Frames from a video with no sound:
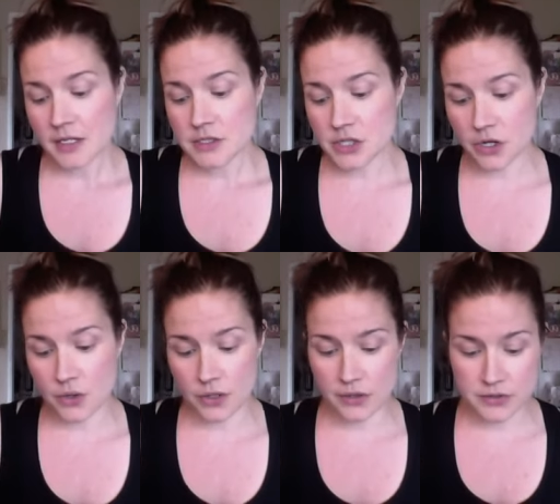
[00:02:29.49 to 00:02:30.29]

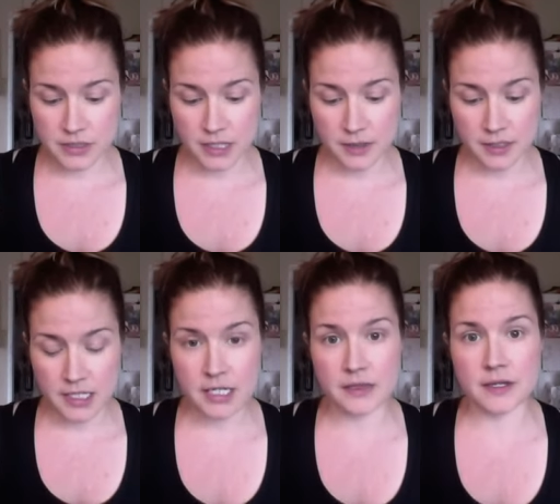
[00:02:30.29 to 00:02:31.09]
So those are like the
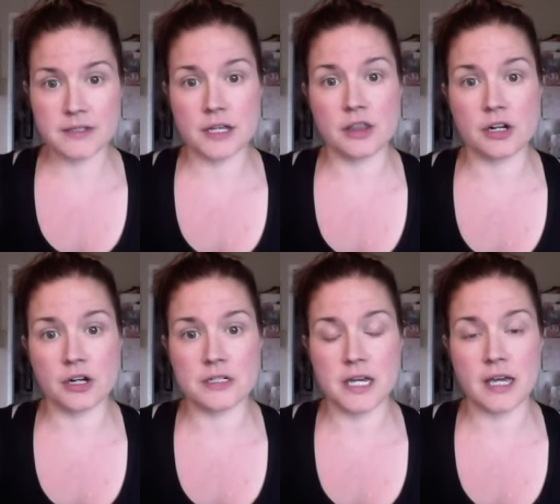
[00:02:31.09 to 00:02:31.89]
key things I
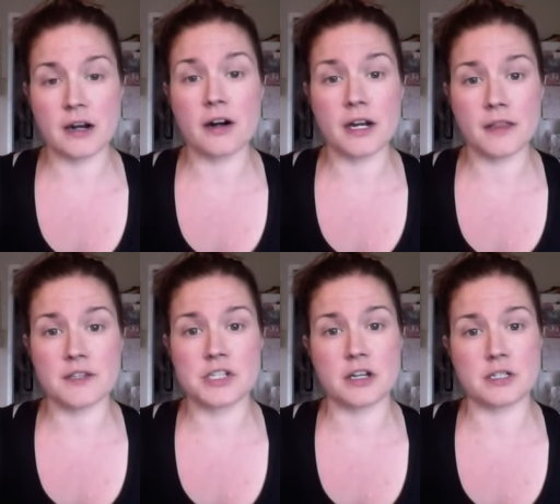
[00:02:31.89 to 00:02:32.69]
learned. I had already done
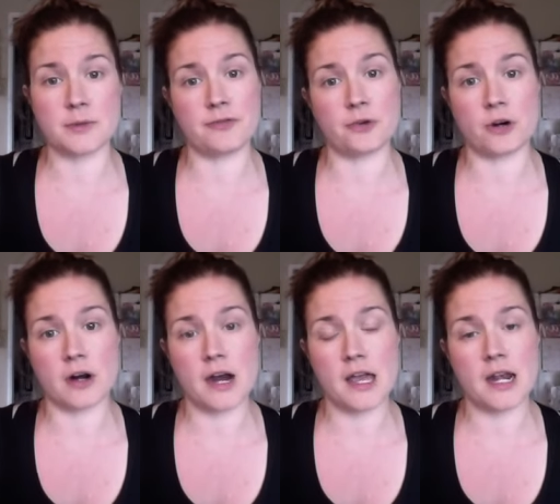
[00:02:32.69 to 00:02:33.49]
this challenge
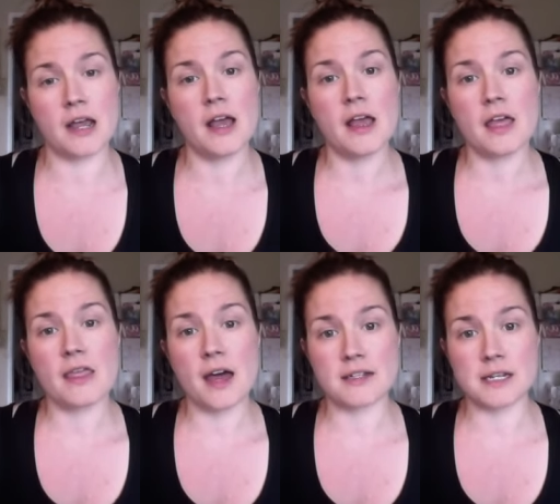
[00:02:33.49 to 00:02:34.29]
before, and
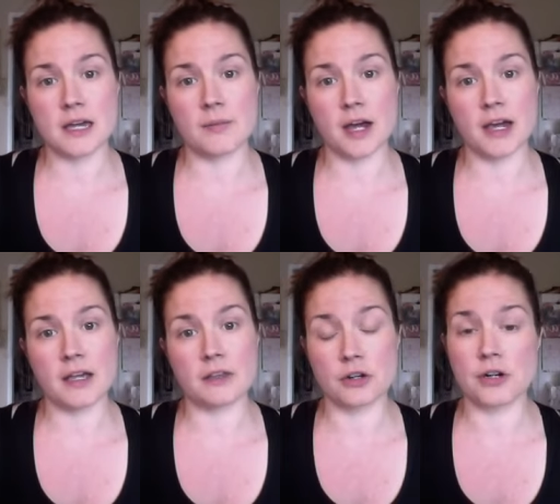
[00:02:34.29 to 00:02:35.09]
that time
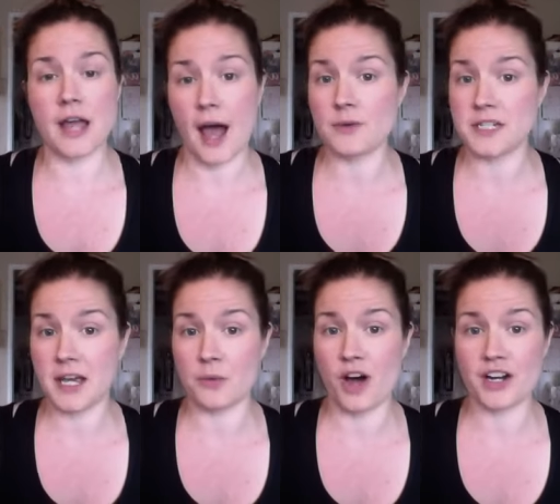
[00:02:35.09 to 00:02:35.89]
I learned how to
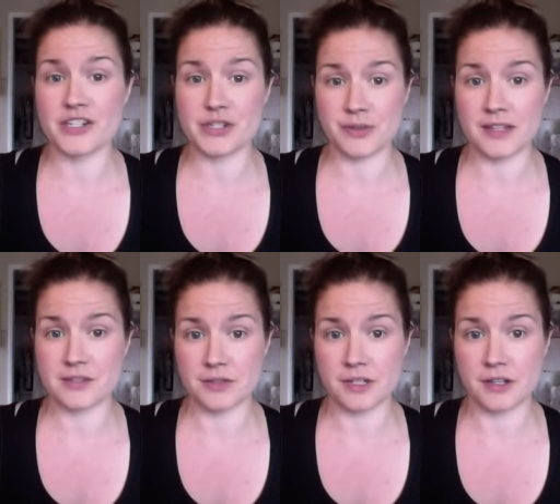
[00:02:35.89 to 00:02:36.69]
hand wash. So that's
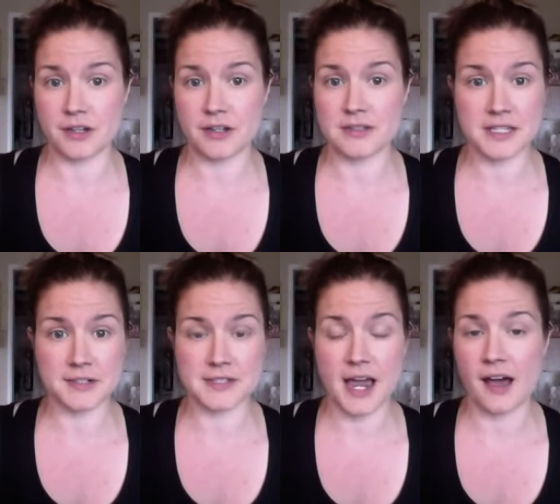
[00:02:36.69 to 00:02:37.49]
a really good
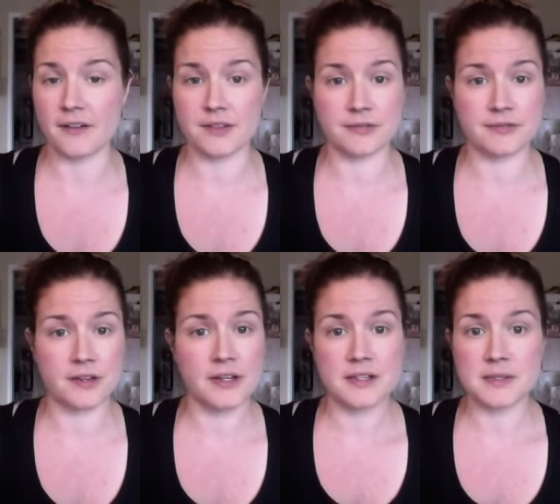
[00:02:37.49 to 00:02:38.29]
skill to have. If
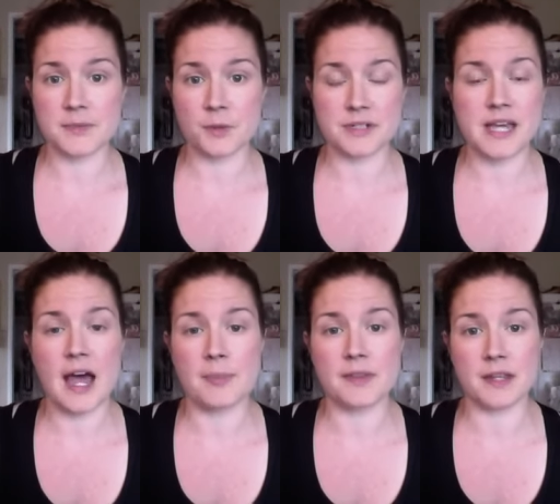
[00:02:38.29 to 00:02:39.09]
something were to
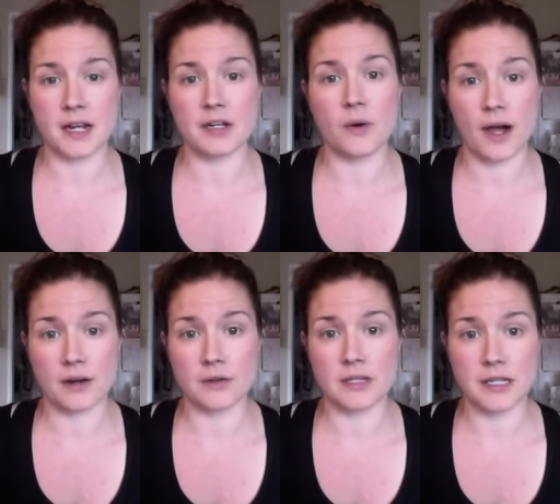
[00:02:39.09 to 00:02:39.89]
happen, then I know how
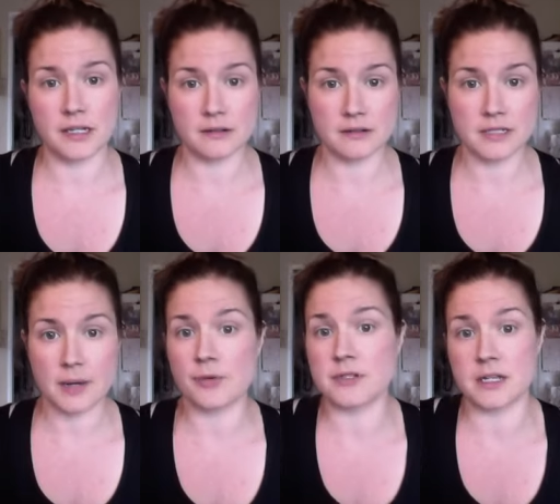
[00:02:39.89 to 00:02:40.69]
to clean
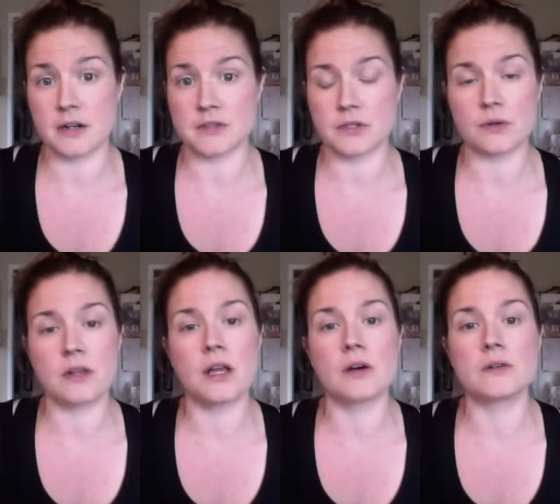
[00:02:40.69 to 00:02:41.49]
diapers and also
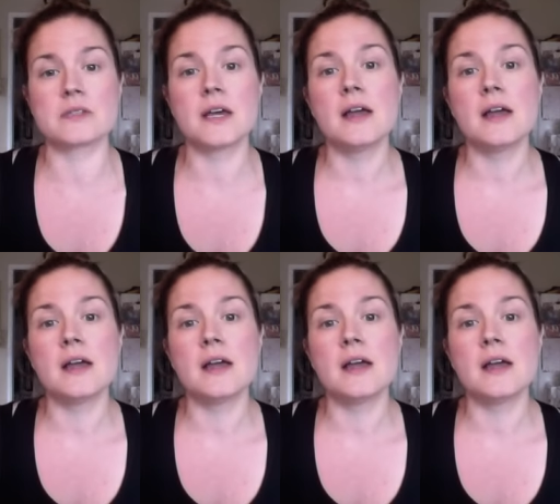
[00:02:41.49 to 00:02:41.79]
clothes.